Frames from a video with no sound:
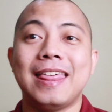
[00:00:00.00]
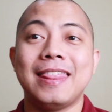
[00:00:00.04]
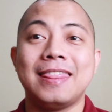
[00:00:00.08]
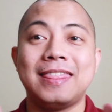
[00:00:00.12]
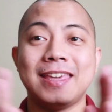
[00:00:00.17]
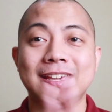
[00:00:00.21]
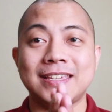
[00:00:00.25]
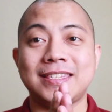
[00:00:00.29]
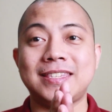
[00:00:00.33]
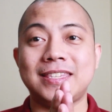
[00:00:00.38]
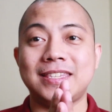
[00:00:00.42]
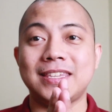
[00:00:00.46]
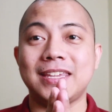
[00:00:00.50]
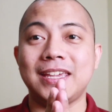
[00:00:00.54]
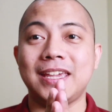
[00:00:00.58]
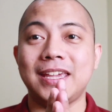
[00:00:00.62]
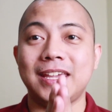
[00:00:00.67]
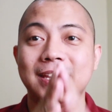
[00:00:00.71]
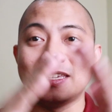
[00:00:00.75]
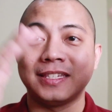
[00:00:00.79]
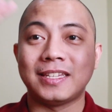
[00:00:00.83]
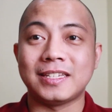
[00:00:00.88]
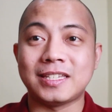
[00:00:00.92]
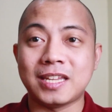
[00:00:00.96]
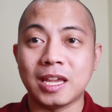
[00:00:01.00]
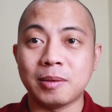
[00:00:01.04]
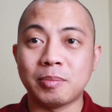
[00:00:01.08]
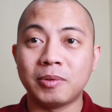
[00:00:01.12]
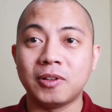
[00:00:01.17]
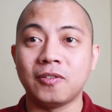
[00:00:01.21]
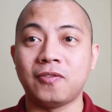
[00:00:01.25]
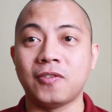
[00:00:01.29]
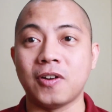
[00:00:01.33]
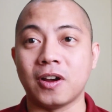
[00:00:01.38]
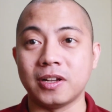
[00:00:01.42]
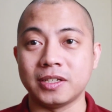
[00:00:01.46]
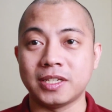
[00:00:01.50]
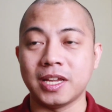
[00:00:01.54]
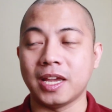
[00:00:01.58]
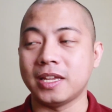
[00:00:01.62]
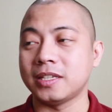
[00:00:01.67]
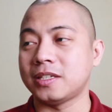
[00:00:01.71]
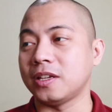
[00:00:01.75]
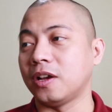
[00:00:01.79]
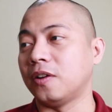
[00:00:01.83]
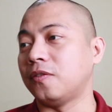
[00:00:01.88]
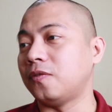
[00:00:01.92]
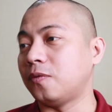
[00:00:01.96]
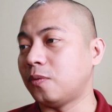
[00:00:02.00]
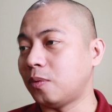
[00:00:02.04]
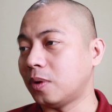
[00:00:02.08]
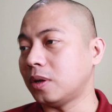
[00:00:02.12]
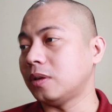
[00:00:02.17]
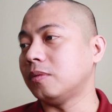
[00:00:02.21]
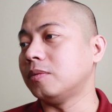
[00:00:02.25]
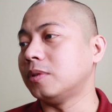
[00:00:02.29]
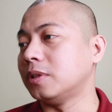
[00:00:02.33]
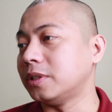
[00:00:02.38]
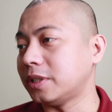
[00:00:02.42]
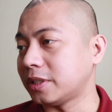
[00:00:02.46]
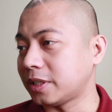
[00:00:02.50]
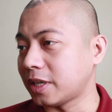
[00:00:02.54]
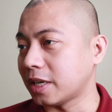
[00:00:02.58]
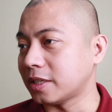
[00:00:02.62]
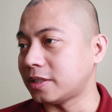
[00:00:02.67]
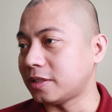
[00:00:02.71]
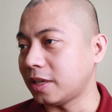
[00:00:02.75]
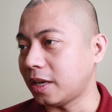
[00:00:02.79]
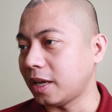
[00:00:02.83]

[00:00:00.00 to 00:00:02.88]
This is the table of contents of what we'll discuss